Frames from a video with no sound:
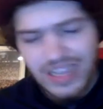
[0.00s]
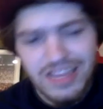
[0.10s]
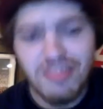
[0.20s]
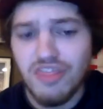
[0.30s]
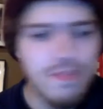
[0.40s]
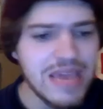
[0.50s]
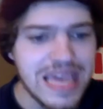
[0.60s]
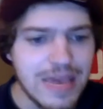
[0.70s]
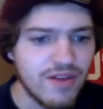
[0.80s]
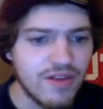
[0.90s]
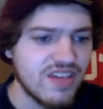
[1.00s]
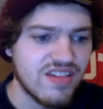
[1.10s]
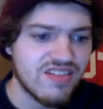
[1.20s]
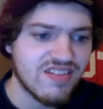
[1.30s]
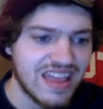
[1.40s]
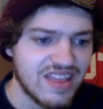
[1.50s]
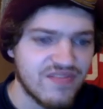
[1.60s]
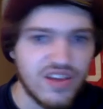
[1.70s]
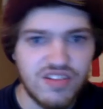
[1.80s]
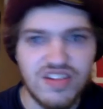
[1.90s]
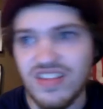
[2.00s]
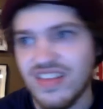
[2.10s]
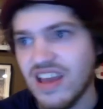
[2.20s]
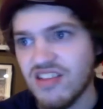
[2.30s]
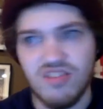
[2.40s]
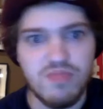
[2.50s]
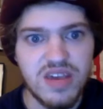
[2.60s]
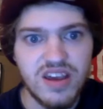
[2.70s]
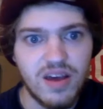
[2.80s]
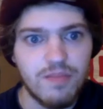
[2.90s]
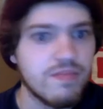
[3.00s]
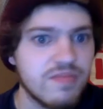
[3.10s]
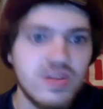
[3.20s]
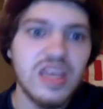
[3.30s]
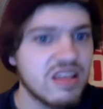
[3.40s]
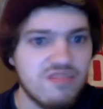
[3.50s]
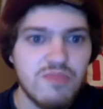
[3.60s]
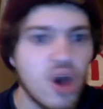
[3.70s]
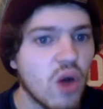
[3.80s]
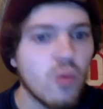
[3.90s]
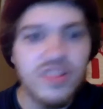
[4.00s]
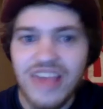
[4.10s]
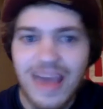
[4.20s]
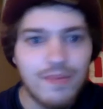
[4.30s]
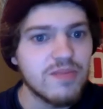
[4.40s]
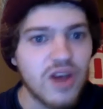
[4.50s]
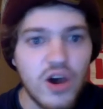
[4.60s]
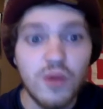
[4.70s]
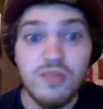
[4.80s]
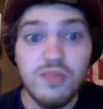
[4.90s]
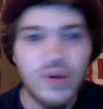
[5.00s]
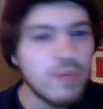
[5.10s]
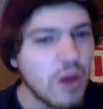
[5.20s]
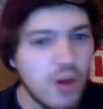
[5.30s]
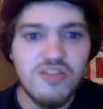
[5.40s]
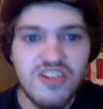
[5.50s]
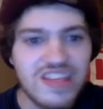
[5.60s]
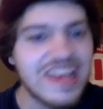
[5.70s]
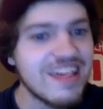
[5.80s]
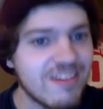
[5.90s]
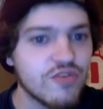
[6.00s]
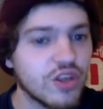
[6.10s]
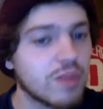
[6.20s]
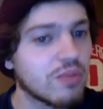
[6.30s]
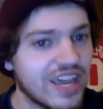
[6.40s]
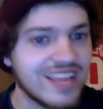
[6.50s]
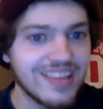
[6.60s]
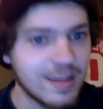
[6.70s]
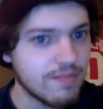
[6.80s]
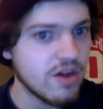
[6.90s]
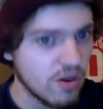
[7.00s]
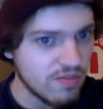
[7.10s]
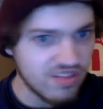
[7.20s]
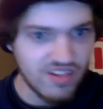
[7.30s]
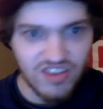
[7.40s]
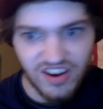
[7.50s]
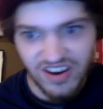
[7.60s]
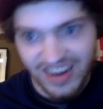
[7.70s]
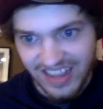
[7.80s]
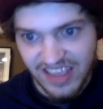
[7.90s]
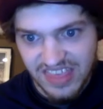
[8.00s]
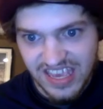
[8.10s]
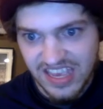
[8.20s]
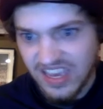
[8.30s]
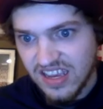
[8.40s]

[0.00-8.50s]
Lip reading: the meme of this NFL season has just become what's happened to Mahomes. Mahomes just isn't really playing like Mahomes this year. And I think,